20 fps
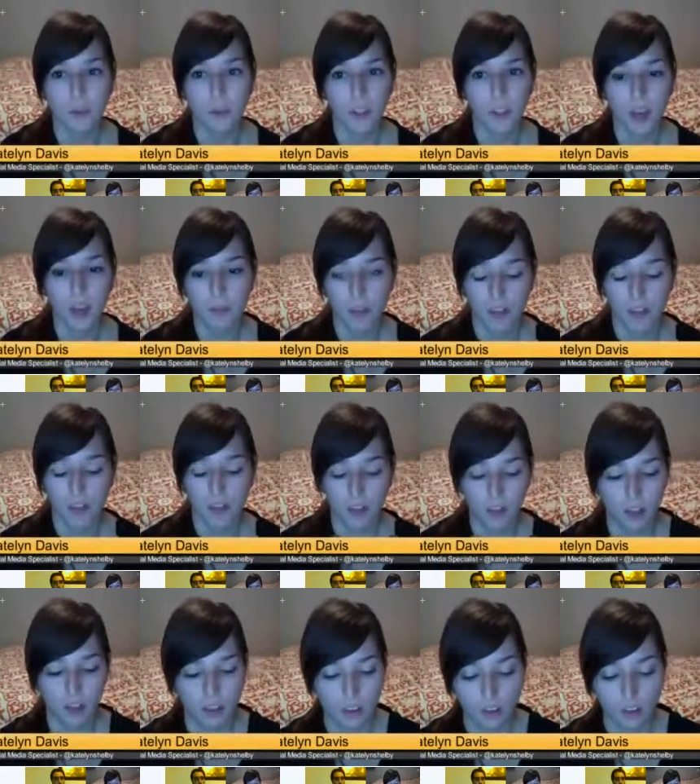I mean,
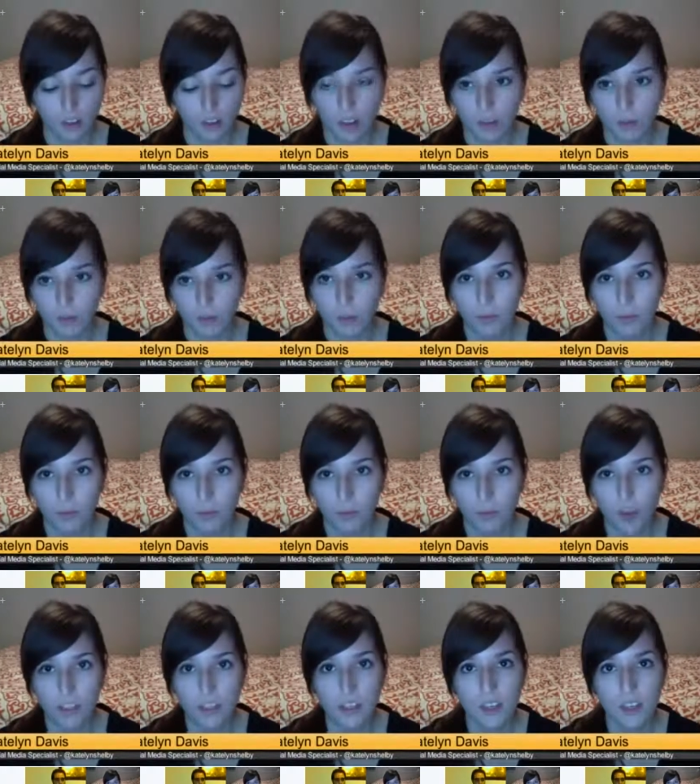eh, I, I
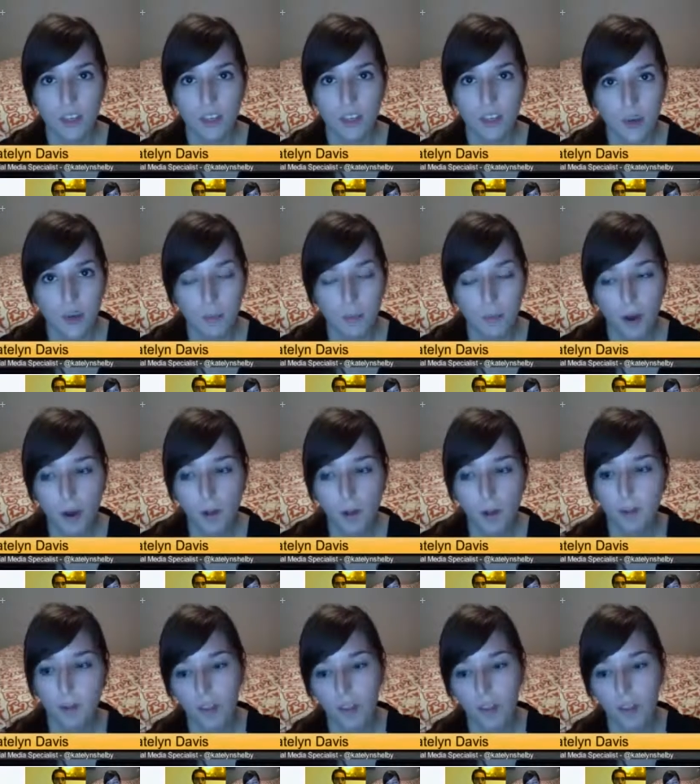see it come up
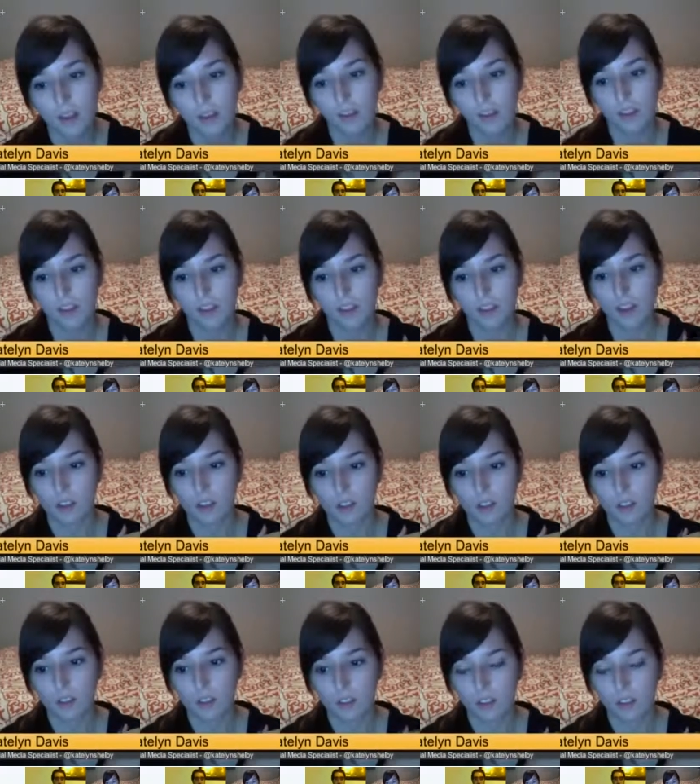in different things, and,